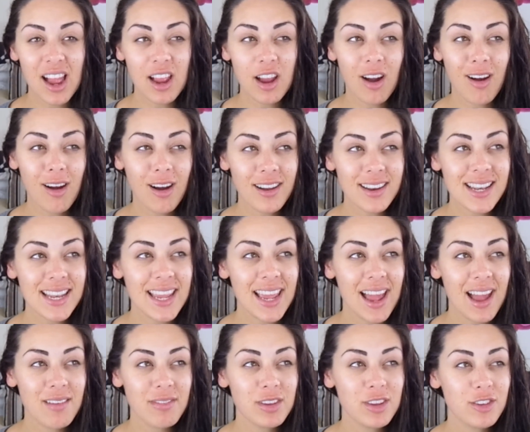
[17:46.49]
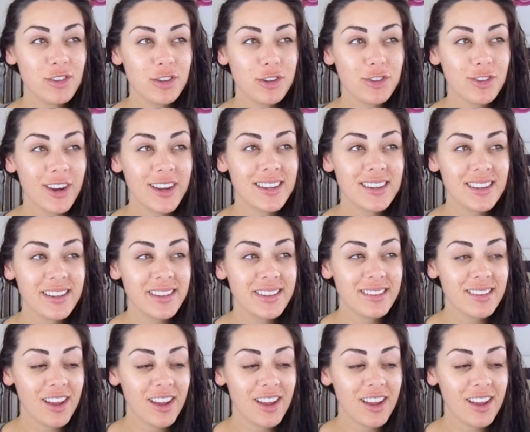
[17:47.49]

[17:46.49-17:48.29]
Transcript: hardly ever use straighteners.